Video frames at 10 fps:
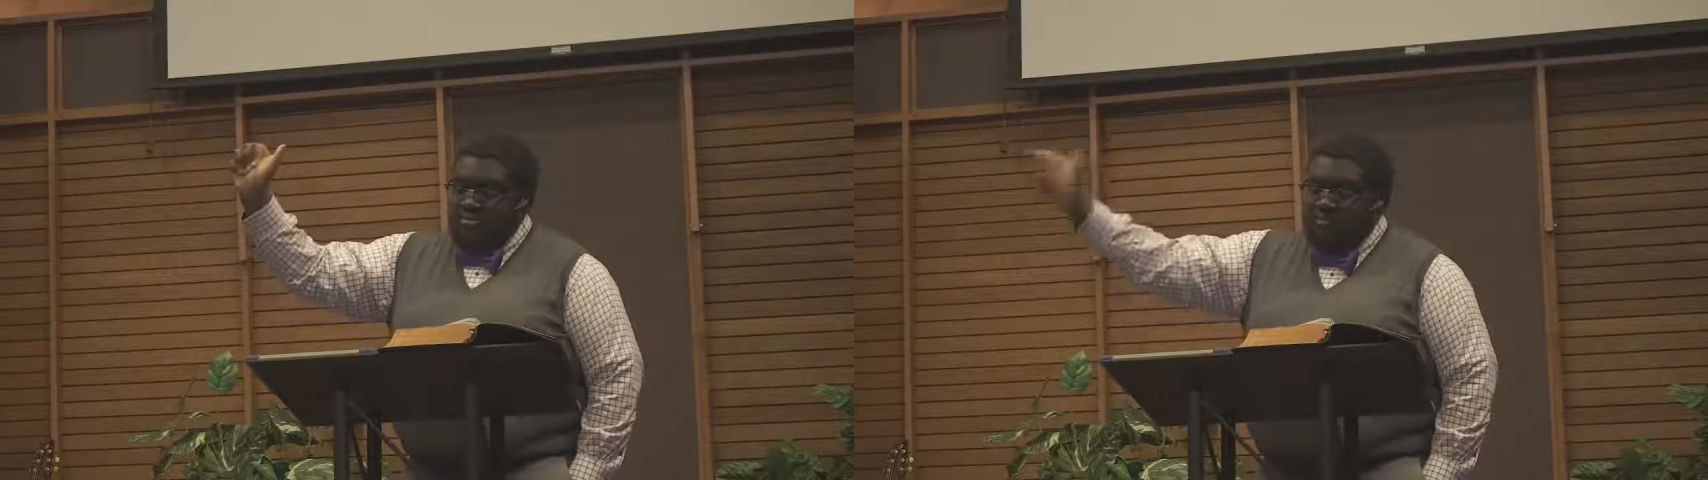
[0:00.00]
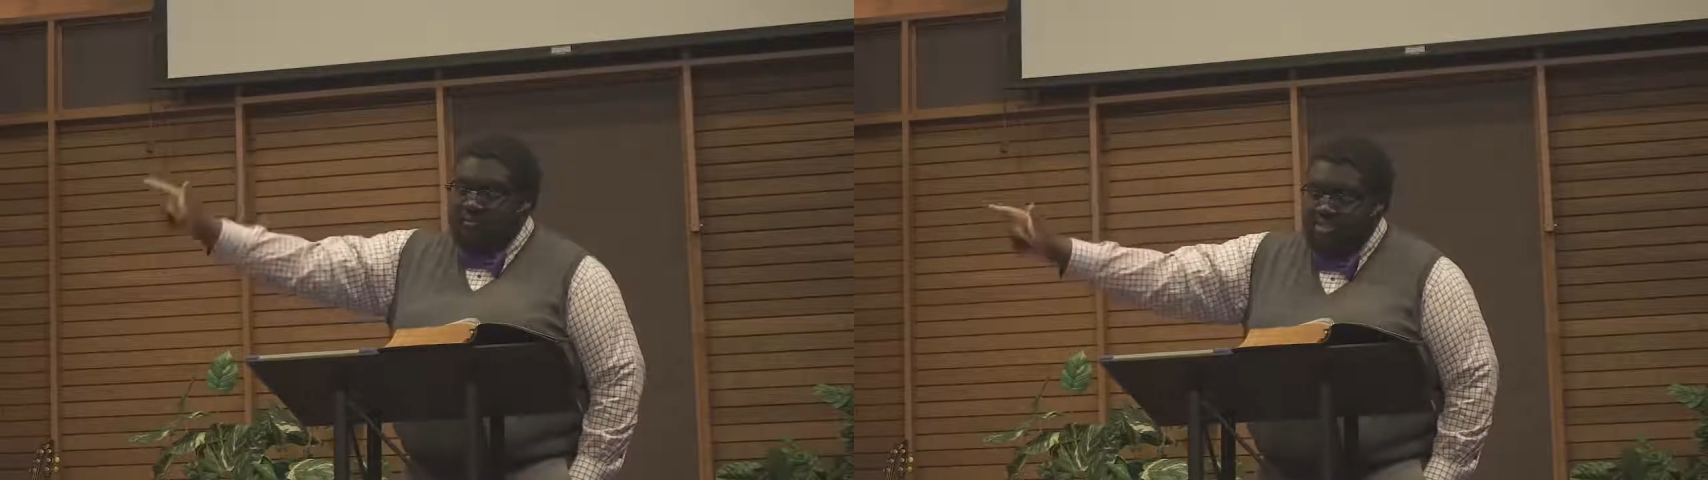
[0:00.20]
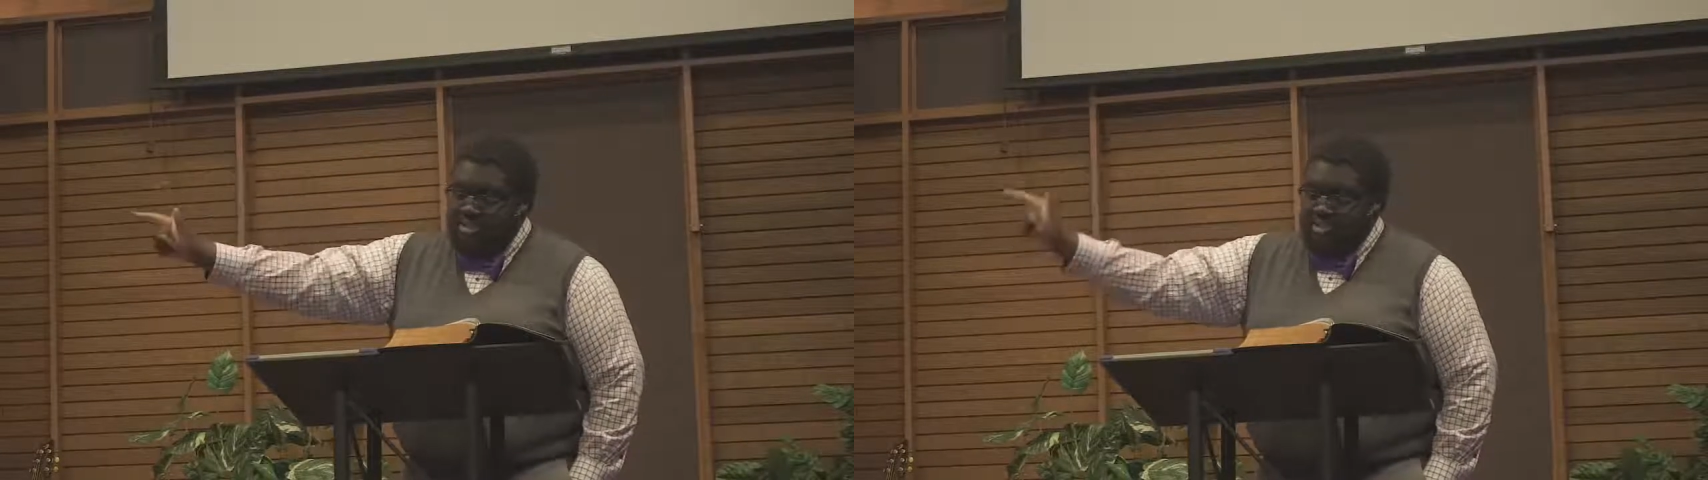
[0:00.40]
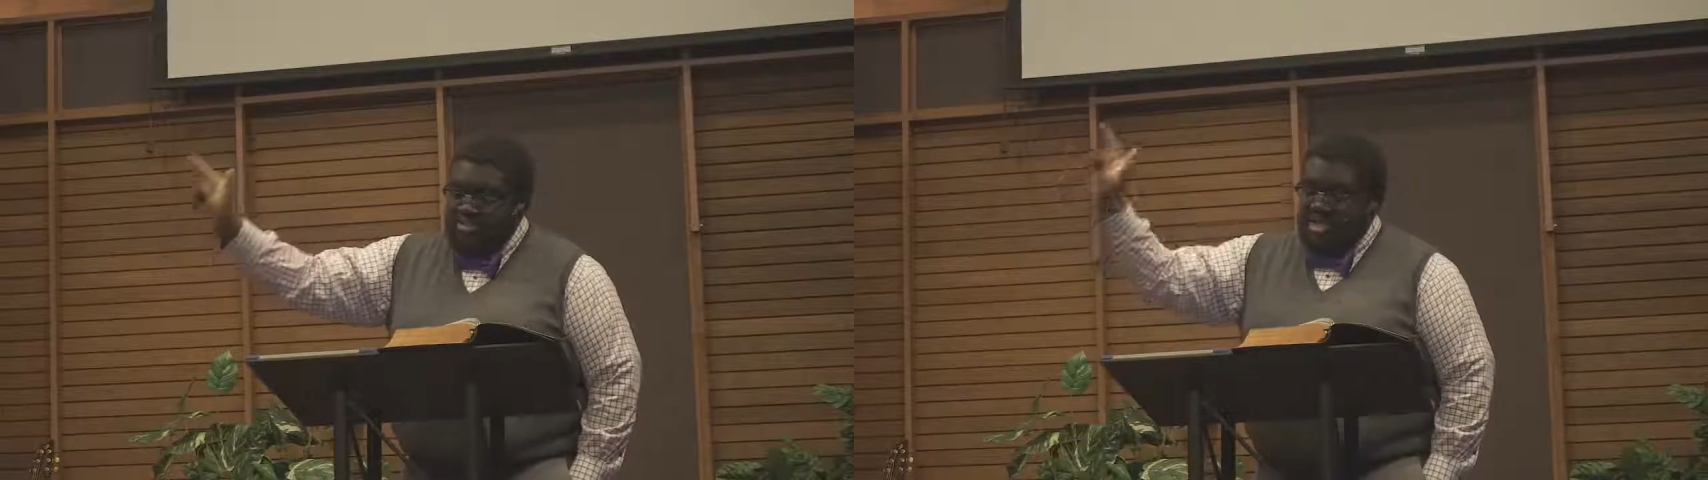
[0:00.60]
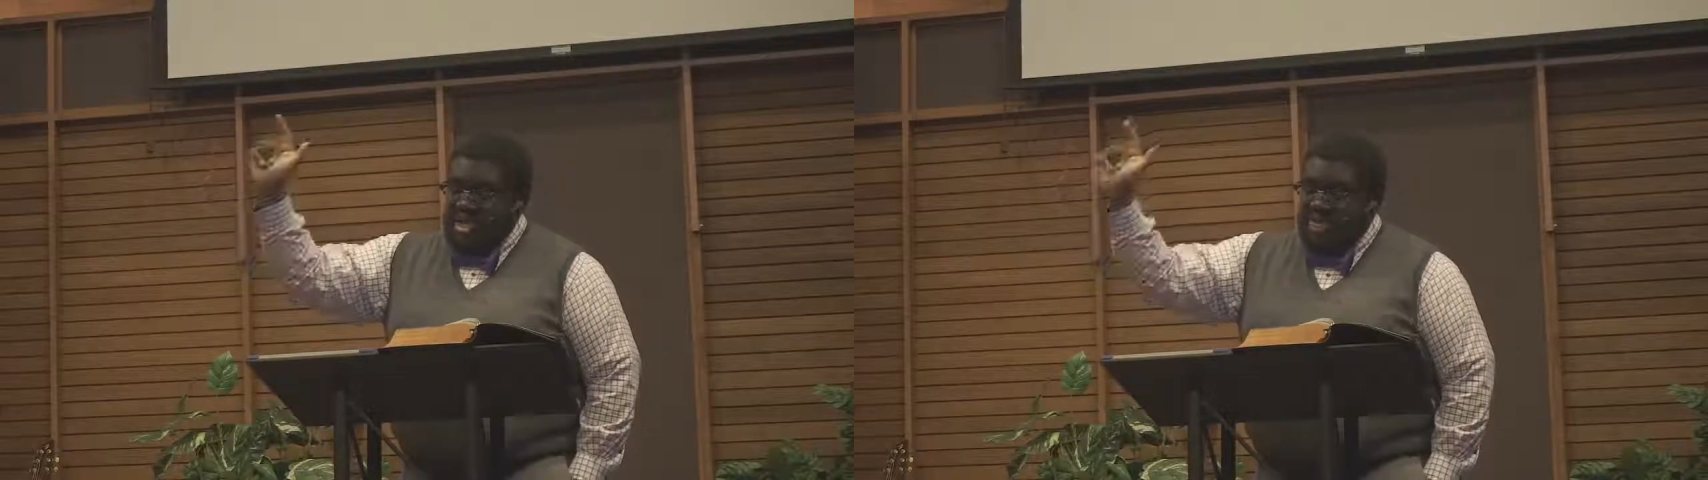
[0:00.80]

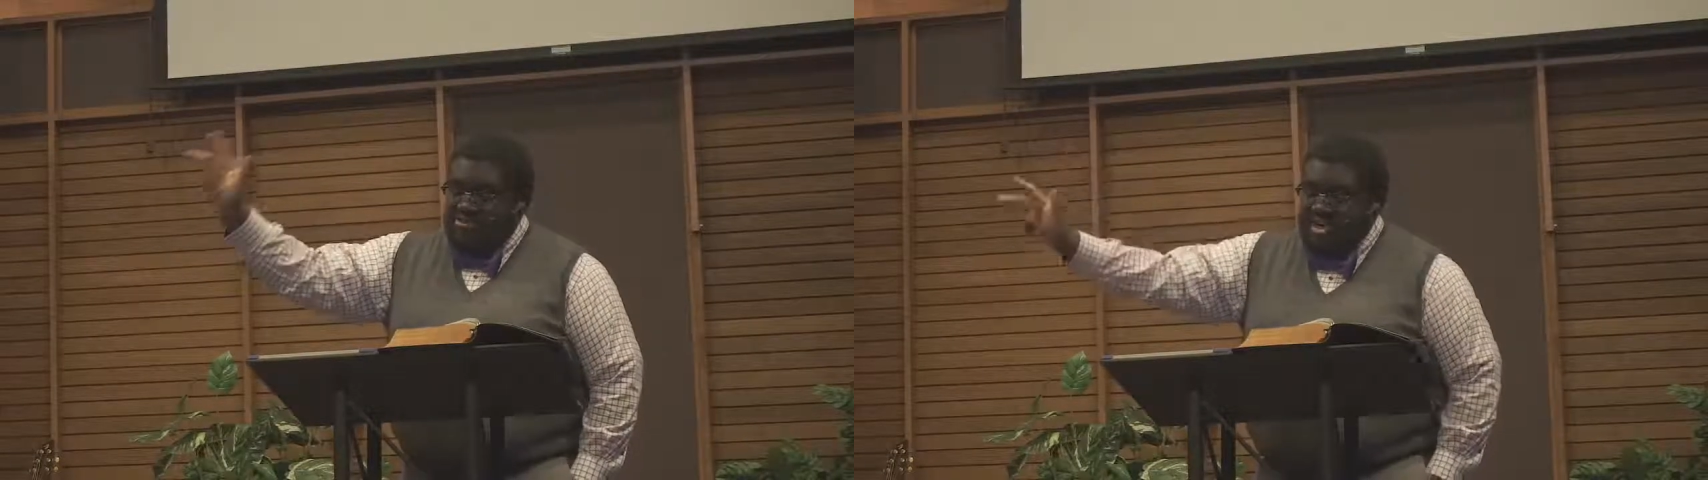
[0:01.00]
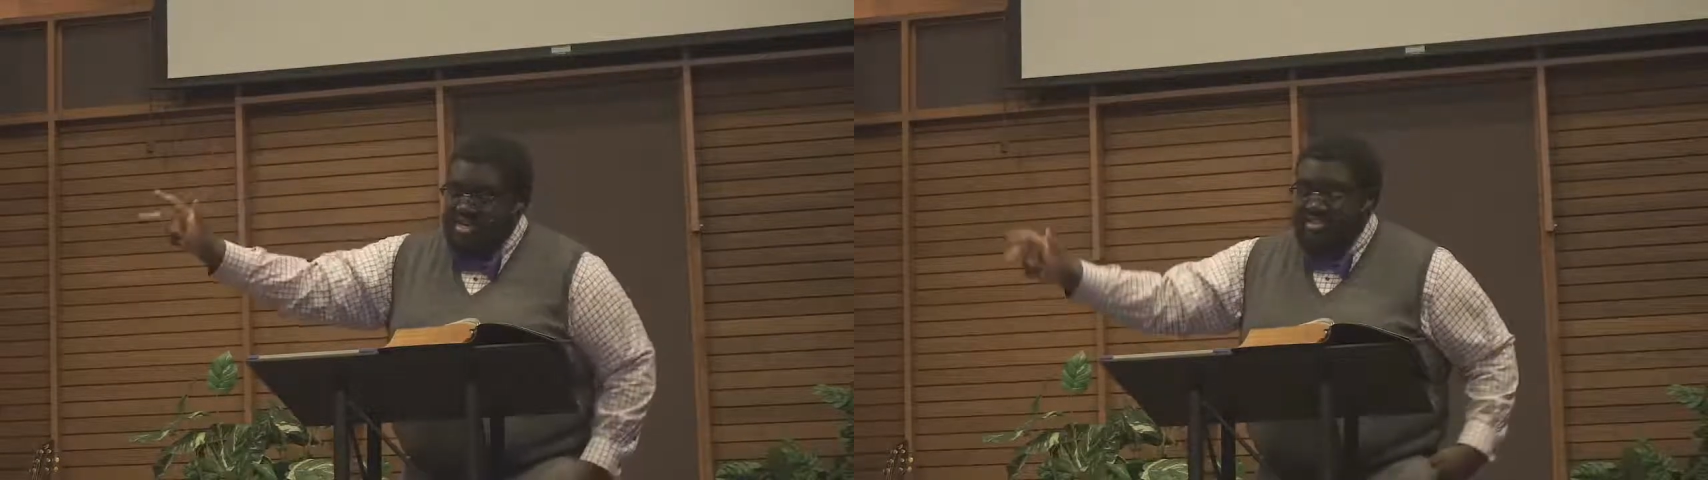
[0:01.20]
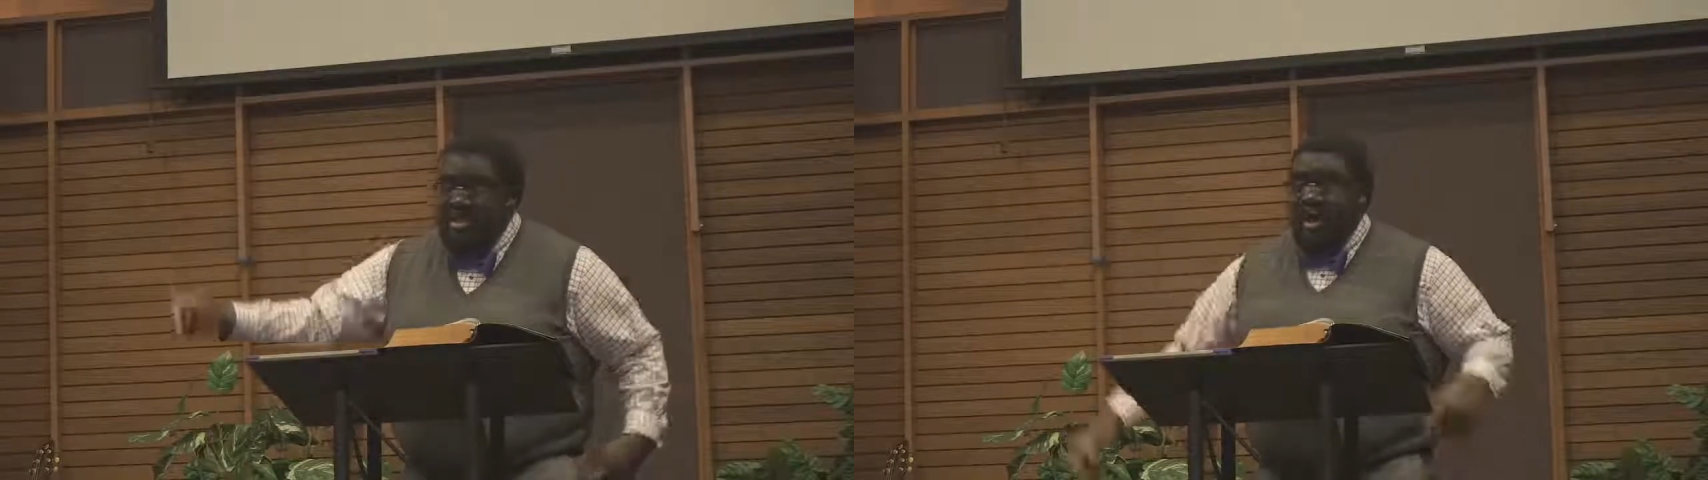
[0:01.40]
fallenness, grace.